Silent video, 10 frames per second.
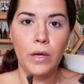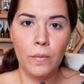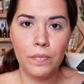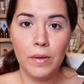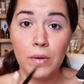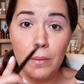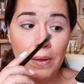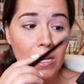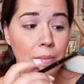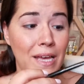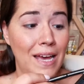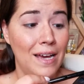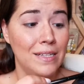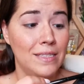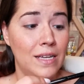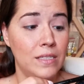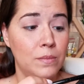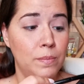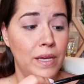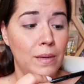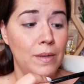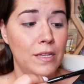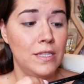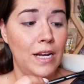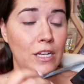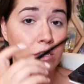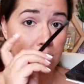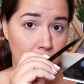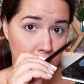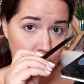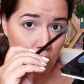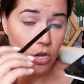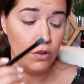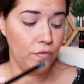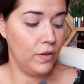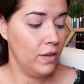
I'm going to pick up the excess pigments that I dusted off.